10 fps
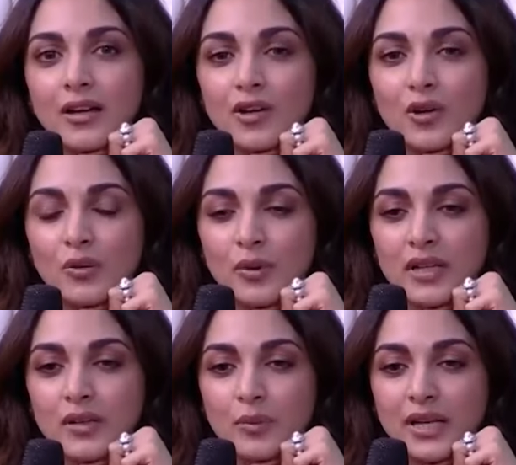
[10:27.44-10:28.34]
you know,
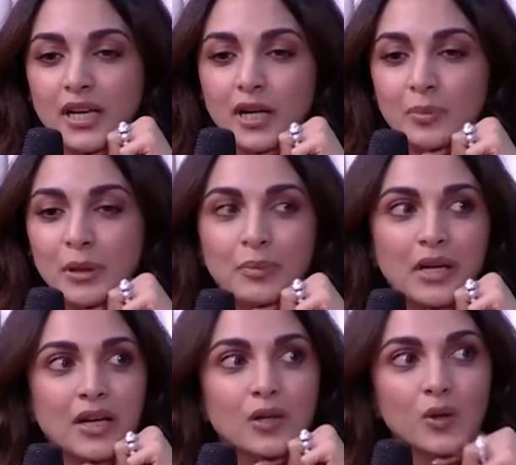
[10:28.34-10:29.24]
when young
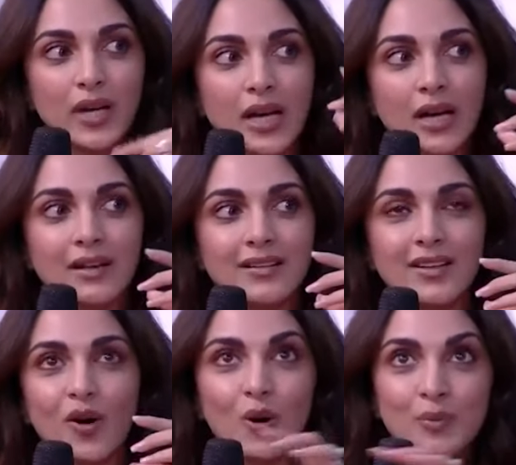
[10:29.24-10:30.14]
people are looking,
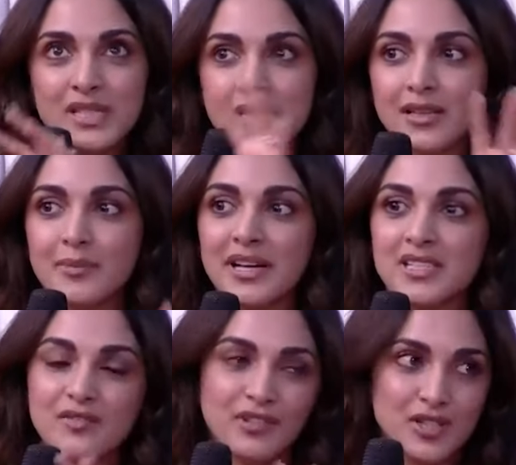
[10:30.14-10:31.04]
they're always seeing the
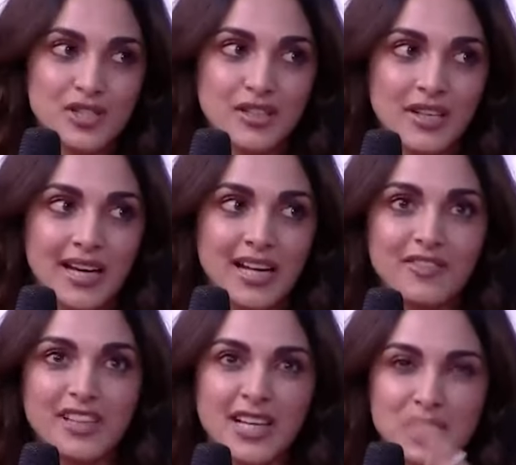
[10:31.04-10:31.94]
best version. And I
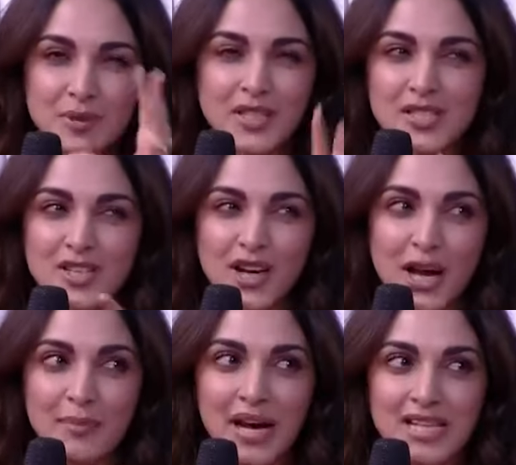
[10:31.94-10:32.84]
feel that's what
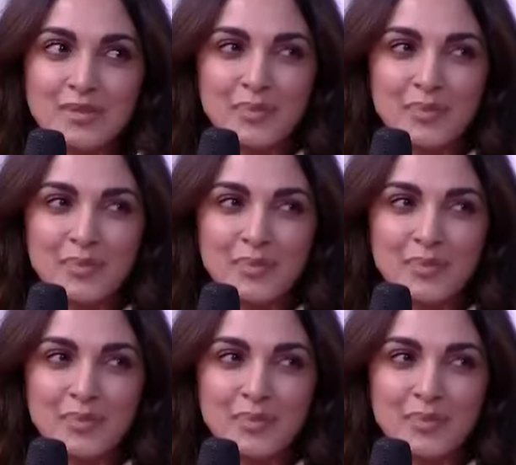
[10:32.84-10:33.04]
Instagram has